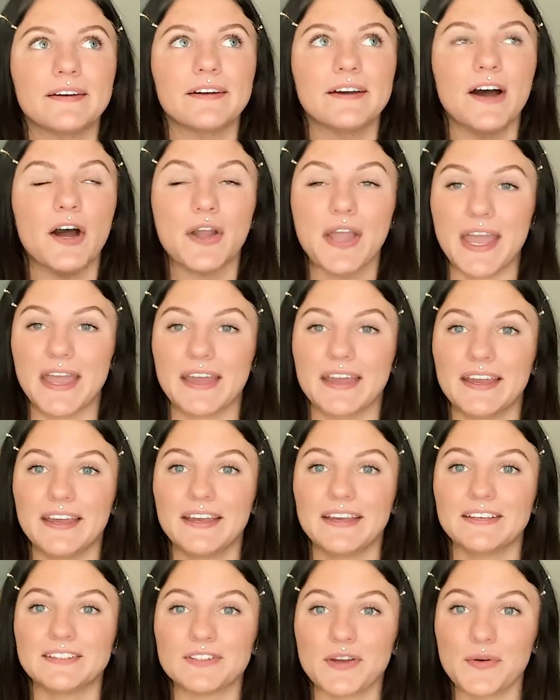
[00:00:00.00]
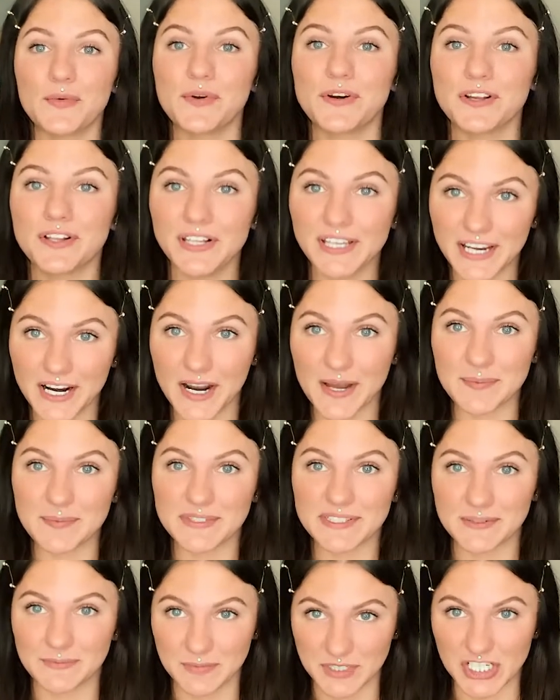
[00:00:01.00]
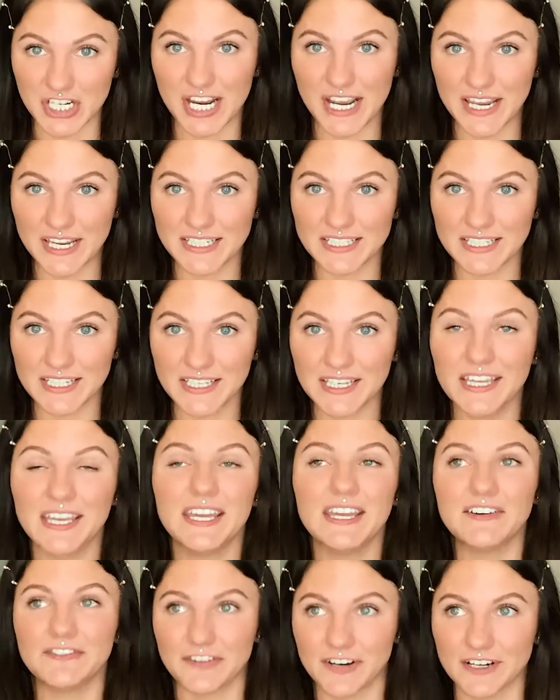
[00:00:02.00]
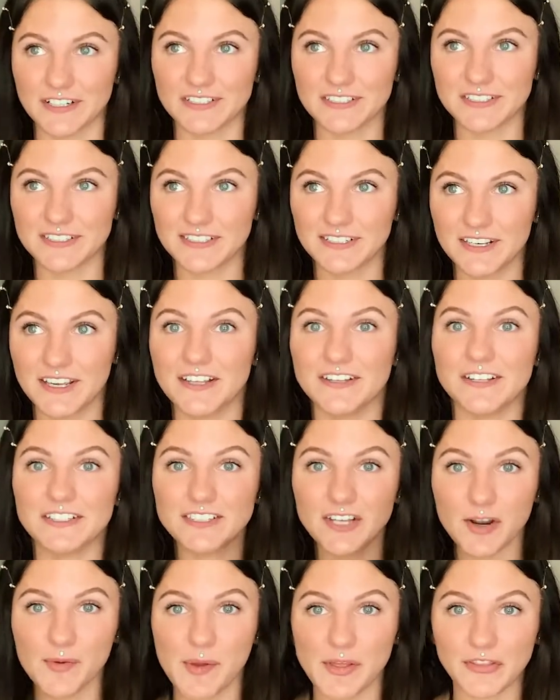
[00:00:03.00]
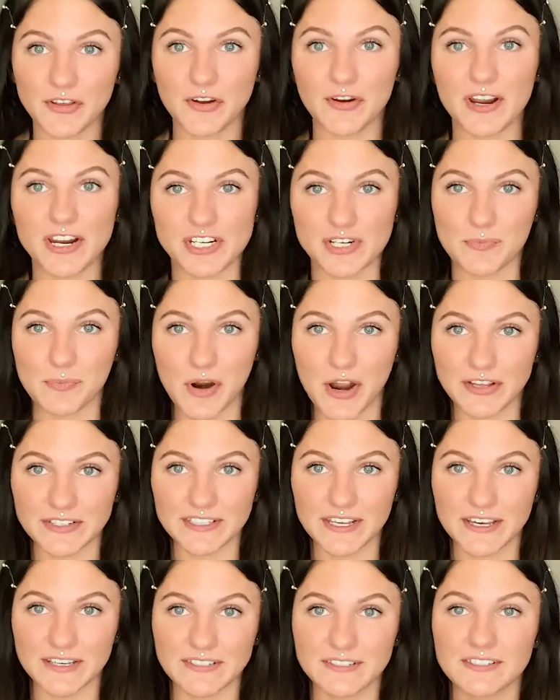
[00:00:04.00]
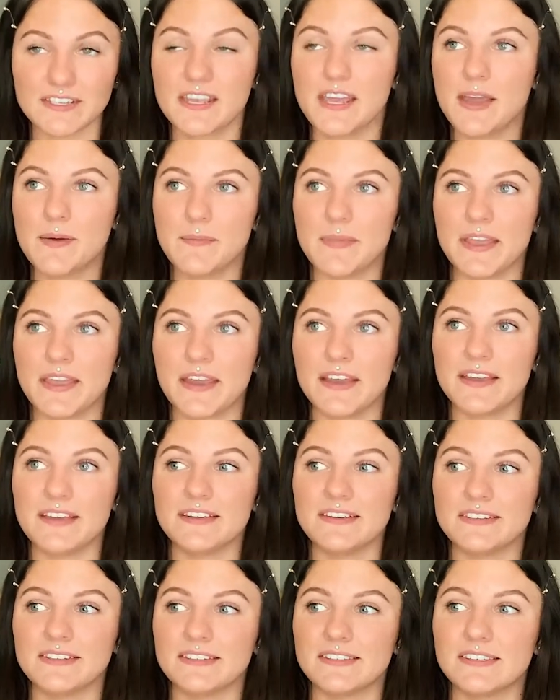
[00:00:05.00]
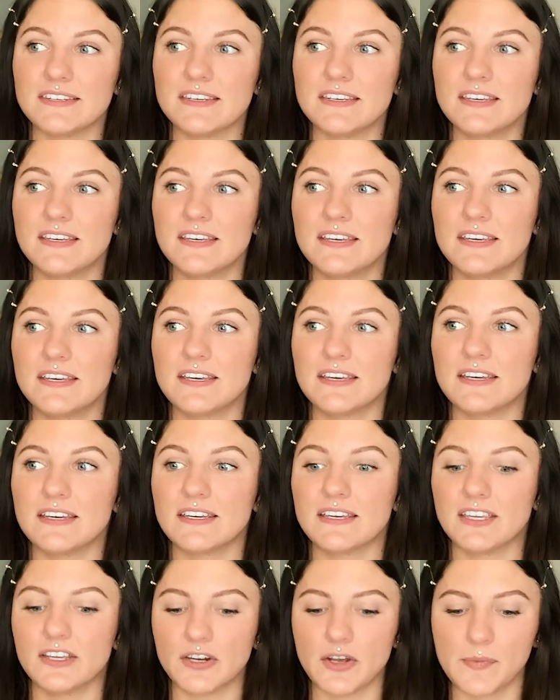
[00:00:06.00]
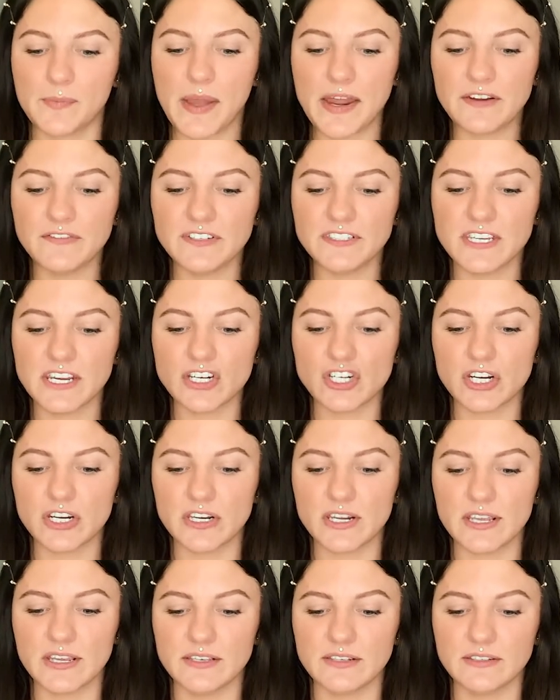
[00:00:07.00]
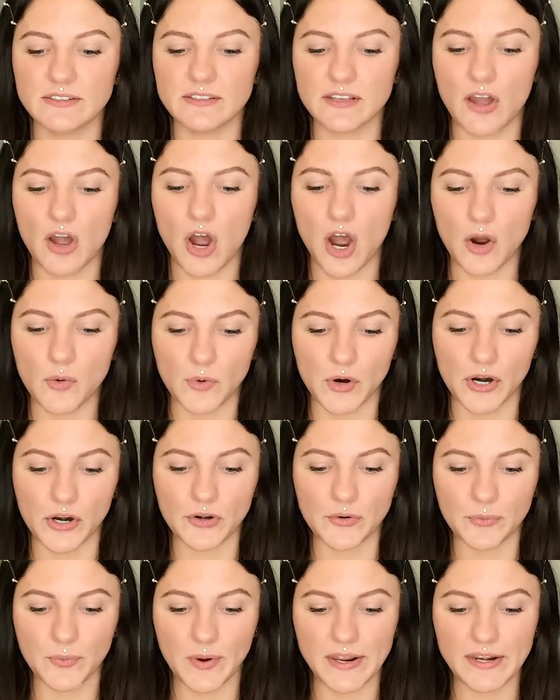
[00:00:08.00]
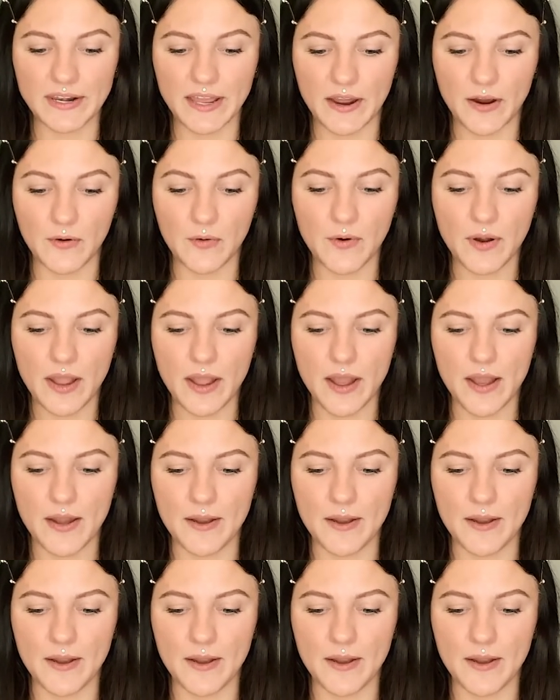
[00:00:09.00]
Okay, so I want to clear up some shit first. Let's talk about the creation process, because you know, manifestation is a hot word right now.